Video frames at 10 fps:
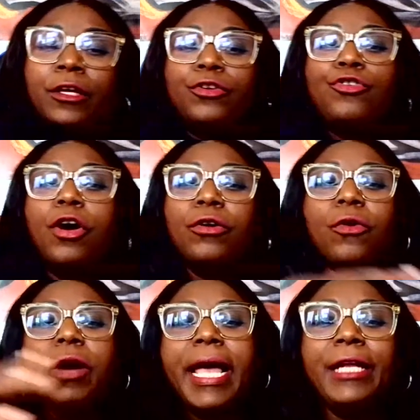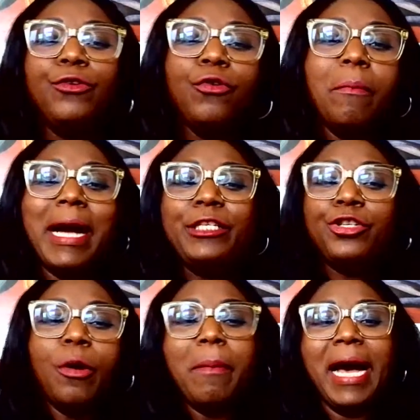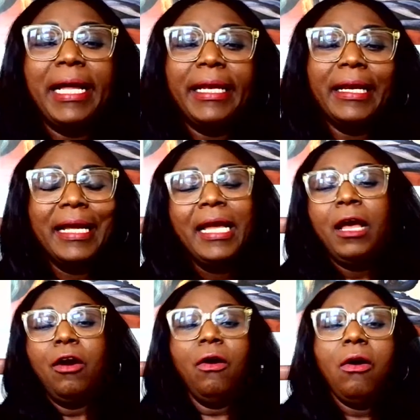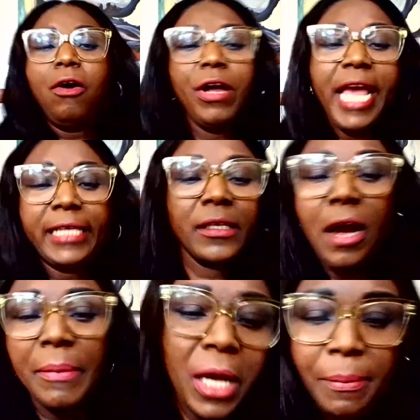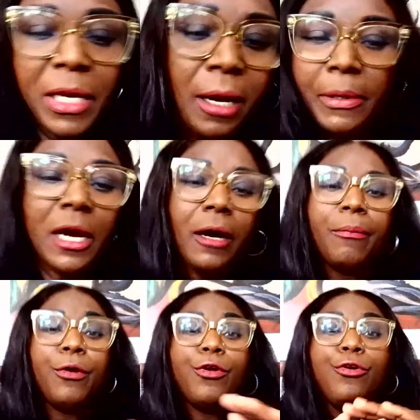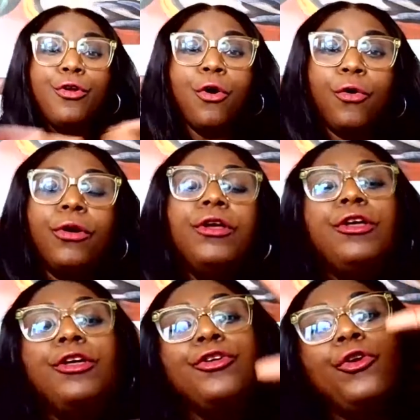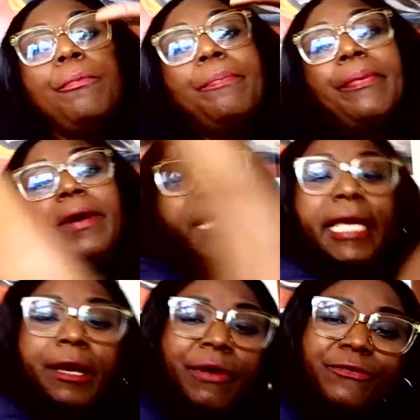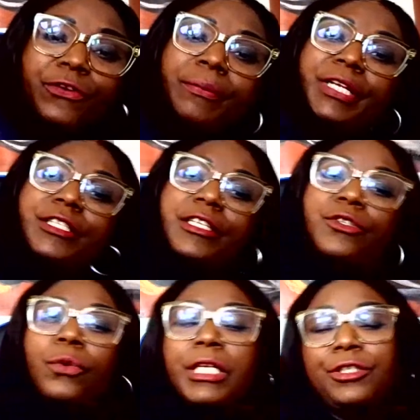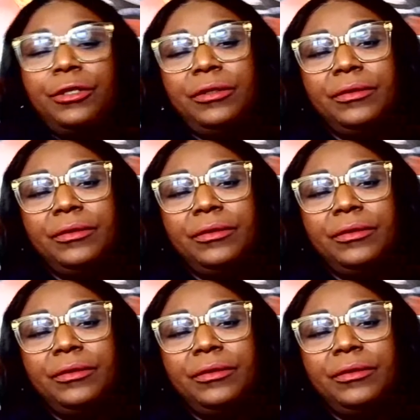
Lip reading: Don't go and do macho man. Oh, yes, come. No, you break away from the situation.